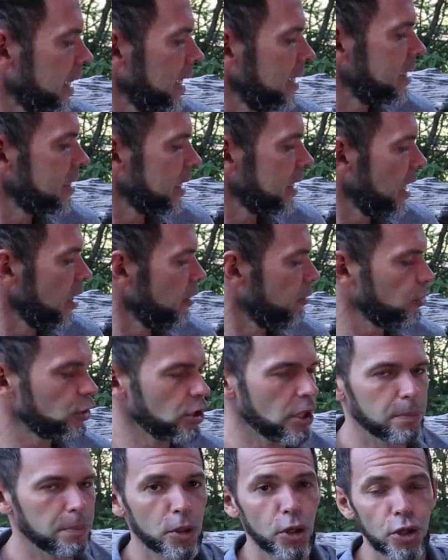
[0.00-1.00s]
let's say for
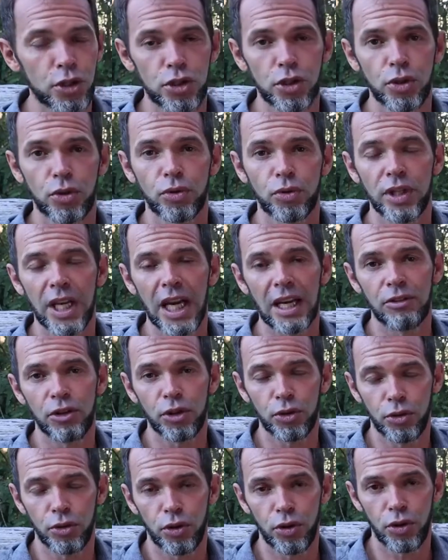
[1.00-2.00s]
the person who
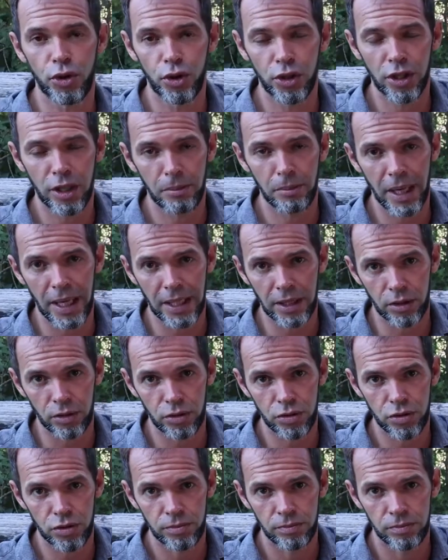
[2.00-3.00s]
diving to 30
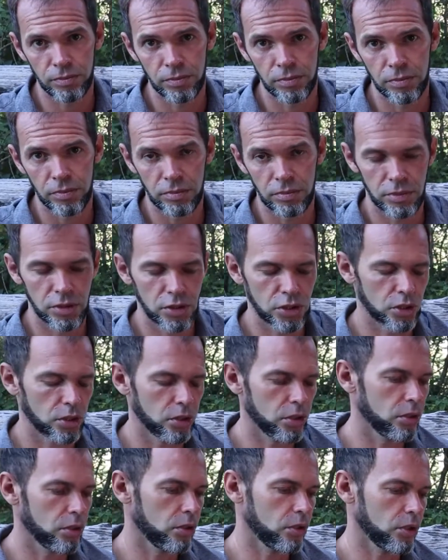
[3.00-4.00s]
meters,
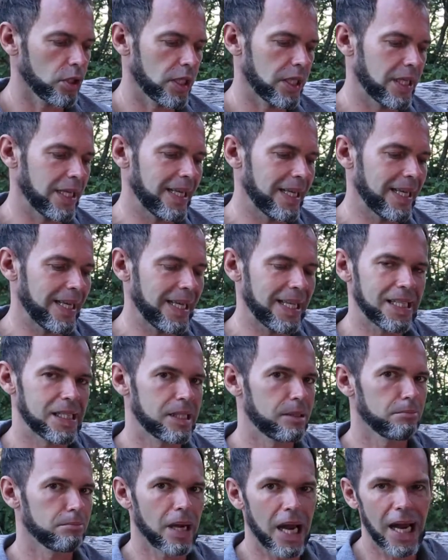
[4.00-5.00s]
so
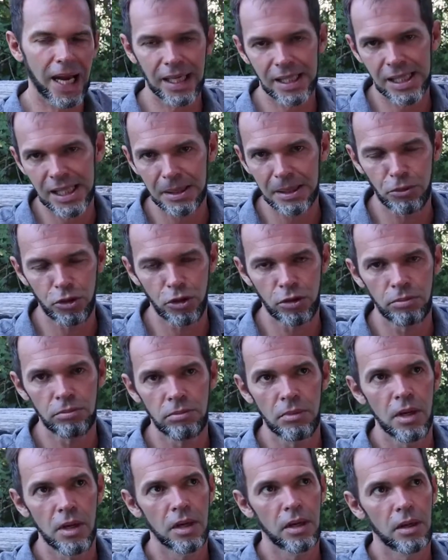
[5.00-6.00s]
his maximum,